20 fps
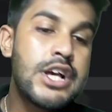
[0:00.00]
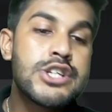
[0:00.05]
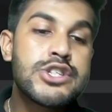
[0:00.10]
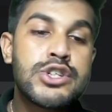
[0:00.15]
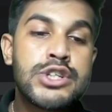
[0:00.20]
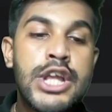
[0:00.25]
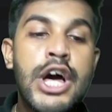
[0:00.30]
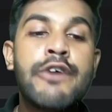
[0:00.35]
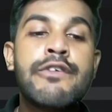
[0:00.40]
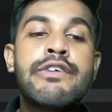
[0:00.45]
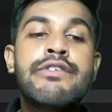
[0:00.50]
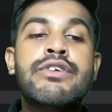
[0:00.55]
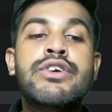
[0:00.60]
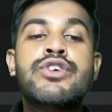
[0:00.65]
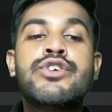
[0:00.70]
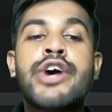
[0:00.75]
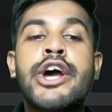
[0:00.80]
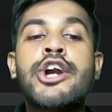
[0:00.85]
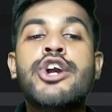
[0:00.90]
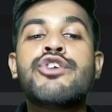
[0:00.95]
So now we
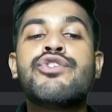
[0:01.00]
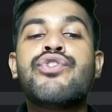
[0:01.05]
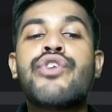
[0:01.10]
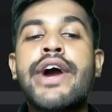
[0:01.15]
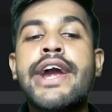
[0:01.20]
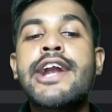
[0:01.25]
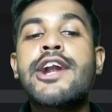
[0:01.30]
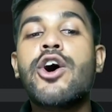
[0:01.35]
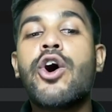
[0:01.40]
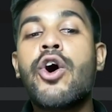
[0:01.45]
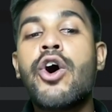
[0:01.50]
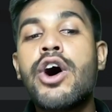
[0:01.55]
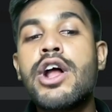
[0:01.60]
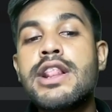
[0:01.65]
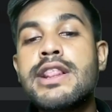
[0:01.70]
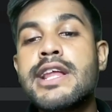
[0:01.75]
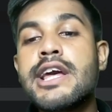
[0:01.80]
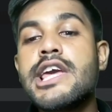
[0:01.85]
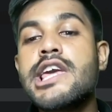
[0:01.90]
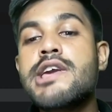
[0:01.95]
would try to find
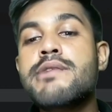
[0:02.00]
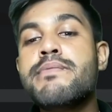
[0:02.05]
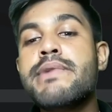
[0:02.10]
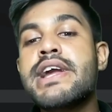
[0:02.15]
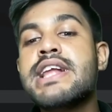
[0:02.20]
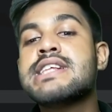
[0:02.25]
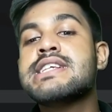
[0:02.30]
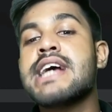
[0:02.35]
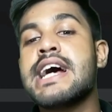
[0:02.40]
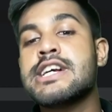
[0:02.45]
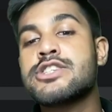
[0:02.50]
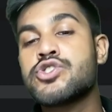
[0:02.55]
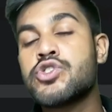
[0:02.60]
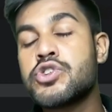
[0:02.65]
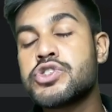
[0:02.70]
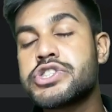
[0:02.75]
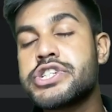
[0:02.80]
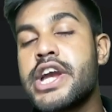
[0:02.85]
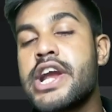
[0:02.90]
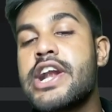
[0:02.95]
all the emails
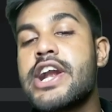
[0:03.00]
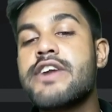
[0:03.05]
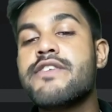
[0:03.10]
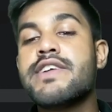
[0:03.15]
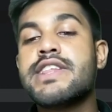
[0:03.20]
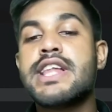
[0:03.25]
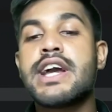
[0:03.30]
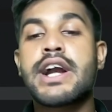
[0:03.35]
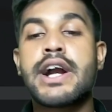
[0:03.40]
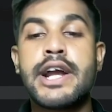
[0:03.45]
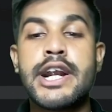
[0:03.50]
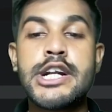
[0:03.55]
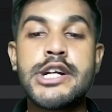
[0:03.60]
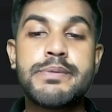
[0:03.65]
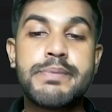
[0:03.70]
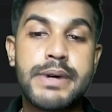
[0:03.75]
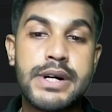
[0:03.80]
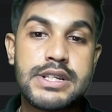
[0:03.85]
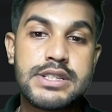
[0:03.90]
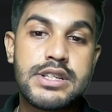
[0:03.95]
associated with the
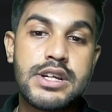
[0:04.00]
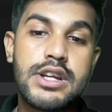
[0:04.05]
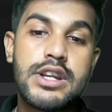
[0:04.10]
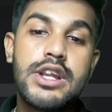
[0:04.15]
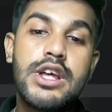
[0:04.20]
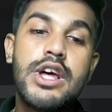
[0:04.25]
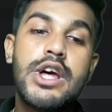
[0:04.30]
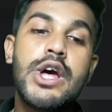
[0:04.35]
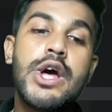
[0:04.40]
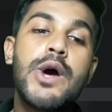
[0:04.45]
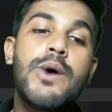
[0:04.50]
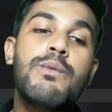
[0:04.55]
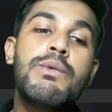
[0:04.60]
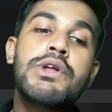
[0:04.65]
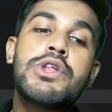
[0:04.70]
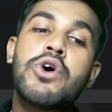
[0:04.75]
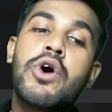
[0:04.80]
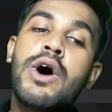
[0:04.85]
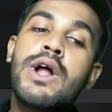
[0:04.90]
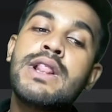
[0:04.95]
current person
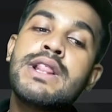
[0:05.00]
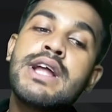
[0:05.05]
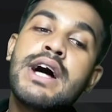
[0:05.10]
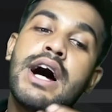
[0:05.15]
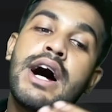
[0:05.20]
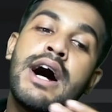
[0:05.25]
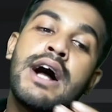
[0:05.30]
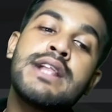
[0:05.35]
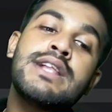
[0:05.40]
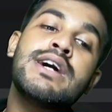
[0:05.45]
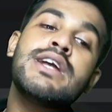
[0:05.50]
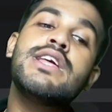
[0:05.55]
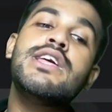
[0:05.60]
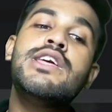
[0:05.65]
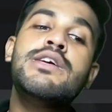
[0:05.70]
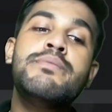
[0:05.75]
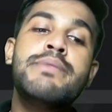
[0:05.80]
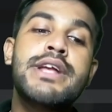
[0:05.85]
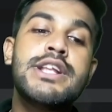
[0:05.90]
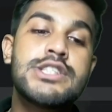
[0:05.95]
with all the other
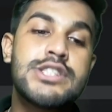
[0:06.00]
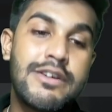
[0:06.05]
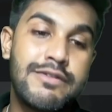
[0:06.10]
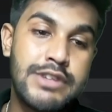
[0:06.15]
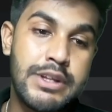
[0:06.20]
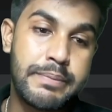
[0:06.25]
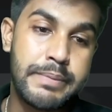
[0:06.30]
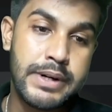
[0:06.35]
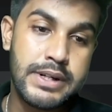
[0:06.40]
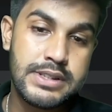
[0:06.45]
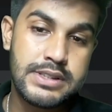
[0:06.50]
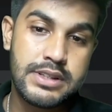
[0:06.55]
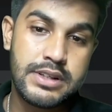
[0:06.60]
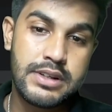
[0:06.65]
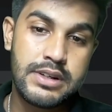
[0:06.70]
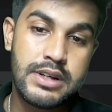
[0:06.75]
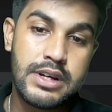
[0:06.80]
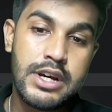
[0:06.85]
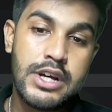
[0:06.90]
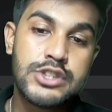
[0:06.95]
emails of the
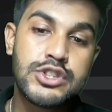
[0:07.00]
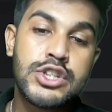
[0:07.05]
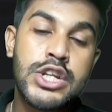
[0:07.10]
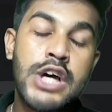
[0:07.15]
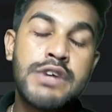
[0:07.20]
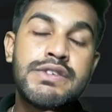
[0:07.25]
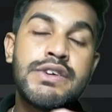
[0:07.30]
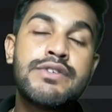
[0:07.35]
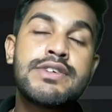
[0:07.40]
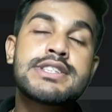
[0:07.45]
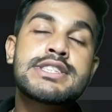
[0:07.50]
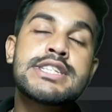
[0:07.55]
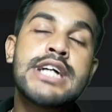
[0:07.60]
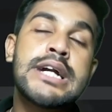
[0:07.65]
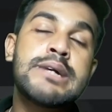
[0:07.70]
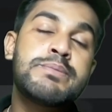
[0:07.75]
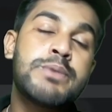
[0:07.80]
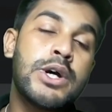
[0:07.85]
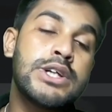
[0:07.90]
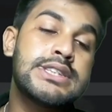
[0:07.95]
person. So now we would
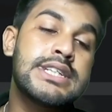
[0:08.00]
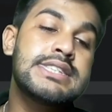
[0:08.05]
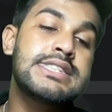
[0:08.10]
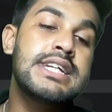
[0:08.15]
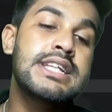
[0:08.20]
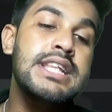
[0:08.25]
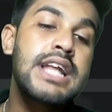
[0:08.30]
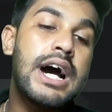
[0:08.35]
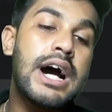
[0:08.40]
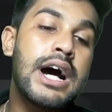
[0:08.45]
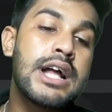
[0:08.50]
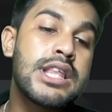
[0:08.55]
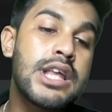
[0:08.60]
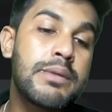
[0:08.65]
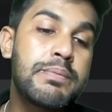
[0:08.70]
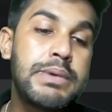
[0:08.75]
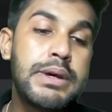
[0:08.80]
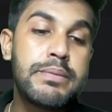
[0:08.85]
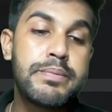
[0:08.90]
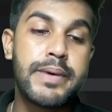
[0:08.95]
start processing the
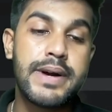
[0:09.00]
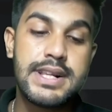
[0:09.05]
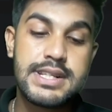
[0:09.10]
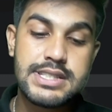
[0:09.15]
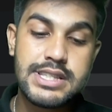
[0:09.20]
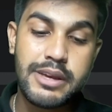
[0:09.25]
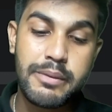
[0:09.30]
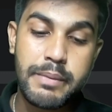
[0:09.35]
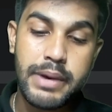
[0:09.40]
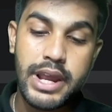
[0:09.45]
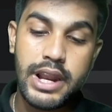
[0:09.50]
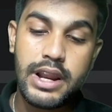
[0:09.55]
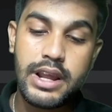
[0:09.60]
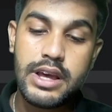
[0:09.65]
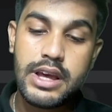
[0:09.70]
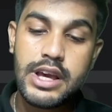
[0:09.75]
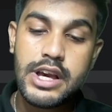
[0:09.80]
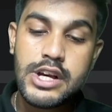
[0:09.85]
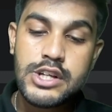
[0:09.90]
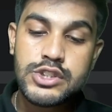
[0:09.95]
other people's email.
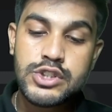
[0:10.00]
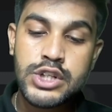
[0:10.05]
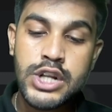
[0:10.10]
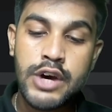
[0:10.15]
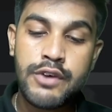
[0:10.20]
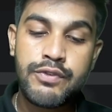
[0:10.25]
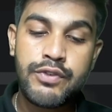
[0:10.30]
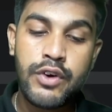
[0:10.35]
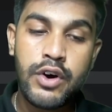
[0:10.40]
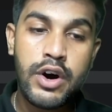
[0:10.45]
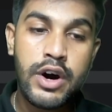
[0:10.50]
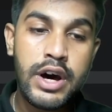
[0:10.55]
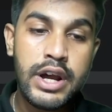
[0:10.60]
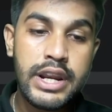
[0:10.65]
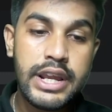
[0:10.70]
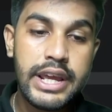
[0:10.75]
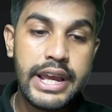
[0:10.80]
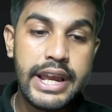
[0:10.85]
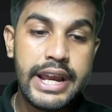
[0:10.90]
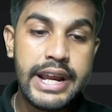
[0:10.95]
So now for
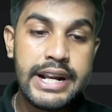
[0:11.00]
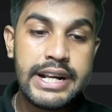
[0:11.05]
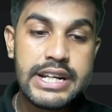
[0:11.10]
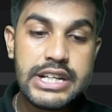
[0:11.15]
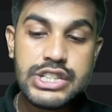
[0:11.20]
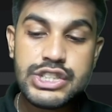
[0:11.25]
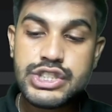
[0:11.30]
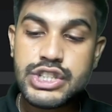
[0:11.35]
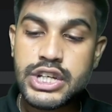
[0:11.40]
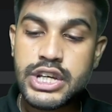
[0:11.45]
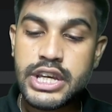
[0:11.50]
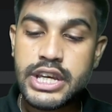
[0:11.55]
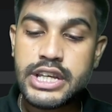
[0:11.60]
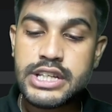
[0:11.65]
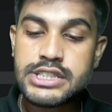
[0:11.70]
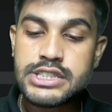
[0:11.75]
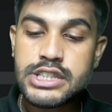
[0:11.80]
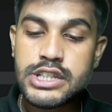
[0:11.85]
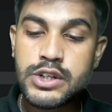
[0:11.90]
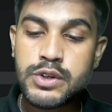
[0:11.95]
int j
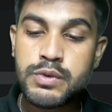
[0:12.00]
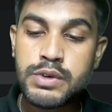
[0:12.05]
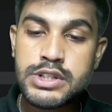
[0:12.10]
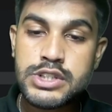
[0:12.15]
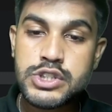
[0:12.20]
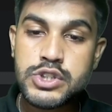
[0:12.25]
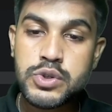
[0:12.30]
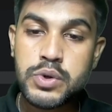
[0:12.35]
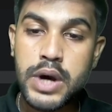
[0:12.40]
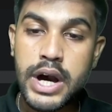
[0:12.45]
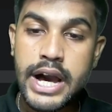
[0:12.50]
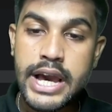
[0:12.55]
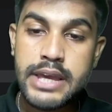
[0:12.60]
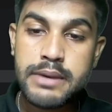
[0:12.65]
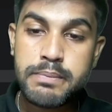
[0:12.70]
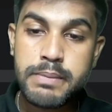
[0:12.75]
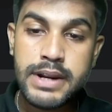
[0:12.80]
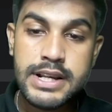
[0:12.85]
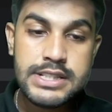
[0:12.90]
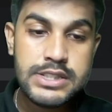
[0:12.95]
is equals to
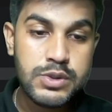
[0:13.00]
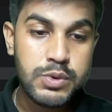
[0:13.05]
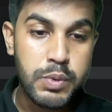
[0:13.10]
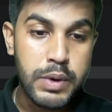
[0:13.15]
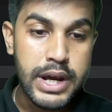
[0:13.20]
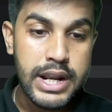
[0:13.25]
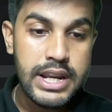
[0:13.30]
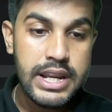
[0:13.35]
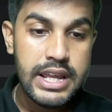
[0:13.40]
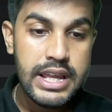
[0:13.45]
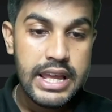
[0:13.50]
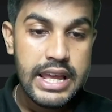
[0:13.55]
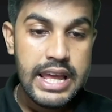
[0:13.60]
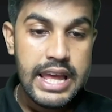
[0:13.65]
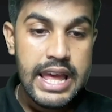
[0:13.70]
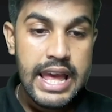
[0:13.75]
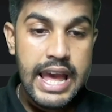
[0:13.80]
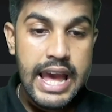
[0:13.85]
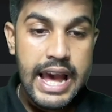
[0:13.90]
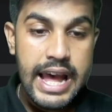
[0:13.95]
I plus 1,
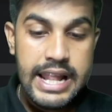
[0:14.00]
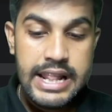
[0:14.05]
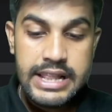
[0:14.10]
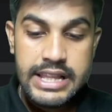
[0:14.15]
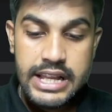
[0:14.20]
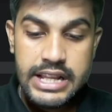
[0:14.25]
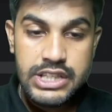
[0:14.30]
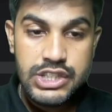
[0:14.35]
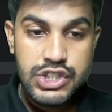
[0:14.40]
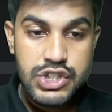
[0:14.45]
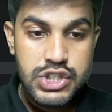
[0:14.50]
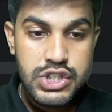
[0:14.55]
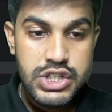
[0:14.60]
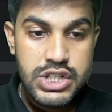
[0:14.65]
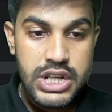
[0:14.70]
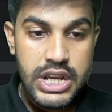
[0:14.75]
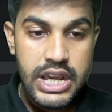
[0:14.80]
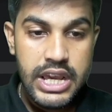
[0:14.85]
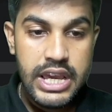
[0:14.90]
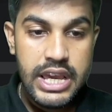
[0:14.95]
and then
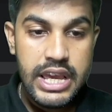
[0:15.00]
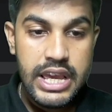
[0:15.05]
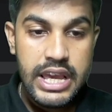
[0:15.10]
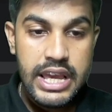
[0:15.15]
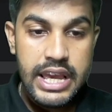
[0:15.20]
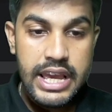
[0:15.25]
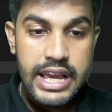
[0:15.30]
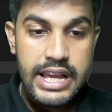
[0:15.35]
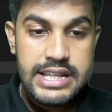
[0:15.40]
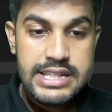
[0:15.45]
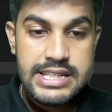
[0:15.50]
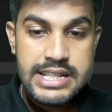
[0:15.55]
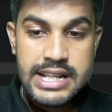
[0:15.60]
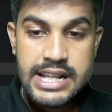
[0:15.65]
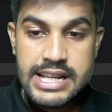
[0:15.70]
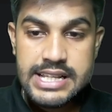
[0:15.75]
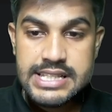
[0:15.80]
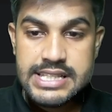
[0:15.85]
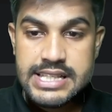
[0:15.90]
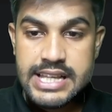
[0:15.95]
j is
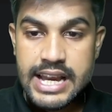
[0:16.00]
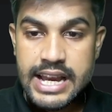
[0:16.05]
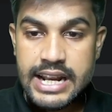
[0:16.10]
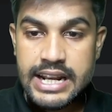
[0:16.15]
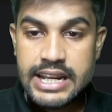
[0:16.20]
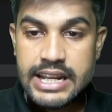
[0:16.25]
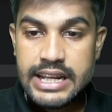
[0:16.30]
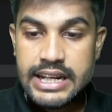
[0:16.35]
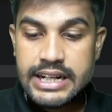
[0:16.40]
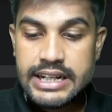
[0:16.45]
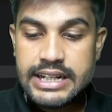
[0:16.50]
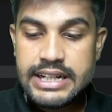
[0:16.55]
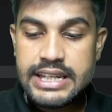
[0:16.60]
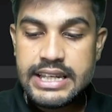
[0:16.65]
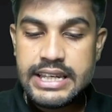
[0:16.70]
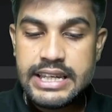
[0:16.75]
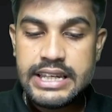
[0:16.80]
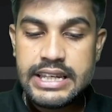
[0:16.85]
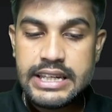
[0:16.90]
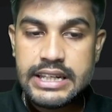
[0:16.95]
less than
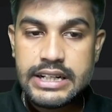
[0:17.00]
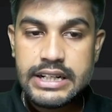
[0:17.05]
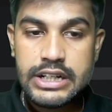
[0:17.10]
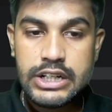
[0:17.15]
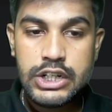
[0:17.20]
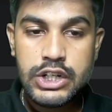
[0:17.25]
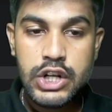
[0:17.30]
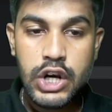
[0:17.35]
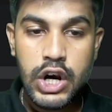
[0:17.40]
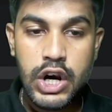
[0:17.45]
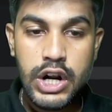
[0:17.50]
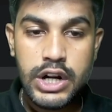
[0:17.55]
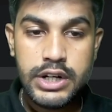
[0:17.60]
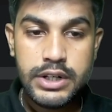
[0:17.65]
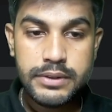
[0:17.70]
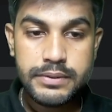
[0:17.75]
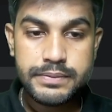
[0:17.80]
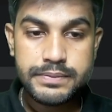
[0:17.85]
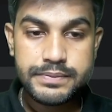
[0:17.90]
d dot